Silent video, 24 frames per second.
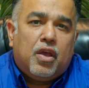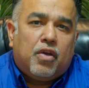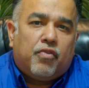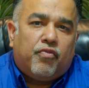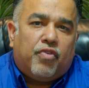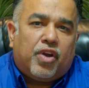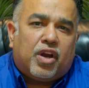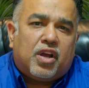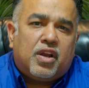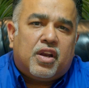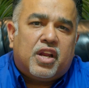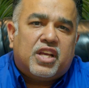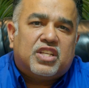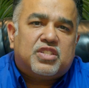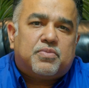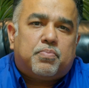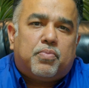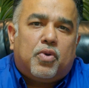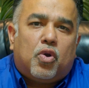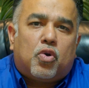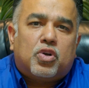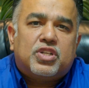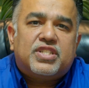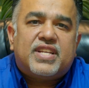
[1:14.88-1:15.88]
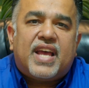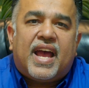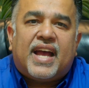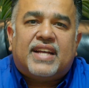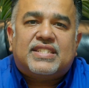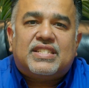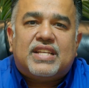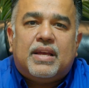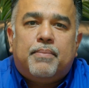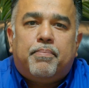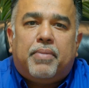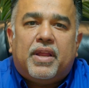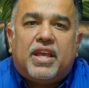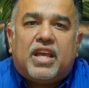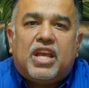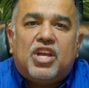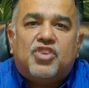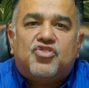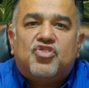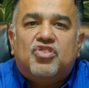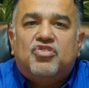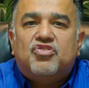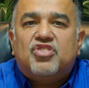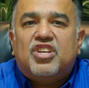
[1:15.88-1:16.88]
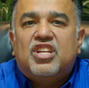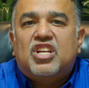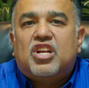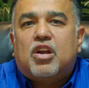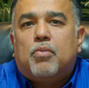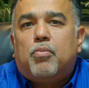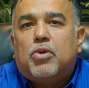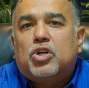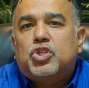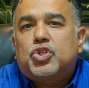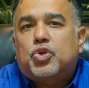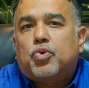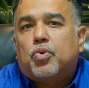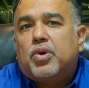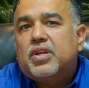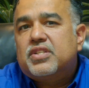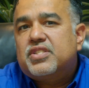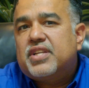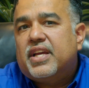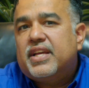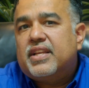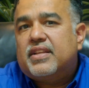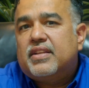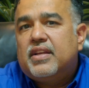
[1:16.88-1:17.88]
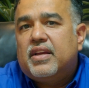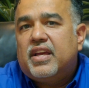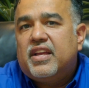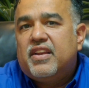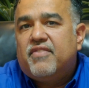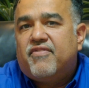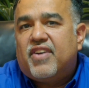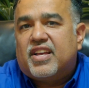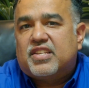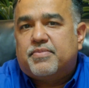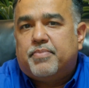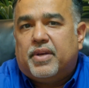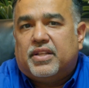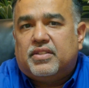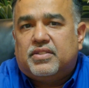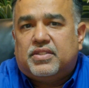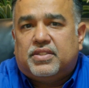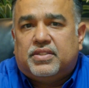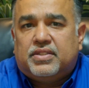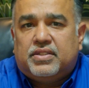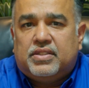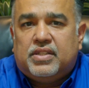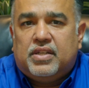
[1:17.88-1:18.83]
we're going to explore tax implications in commercial real estate investments.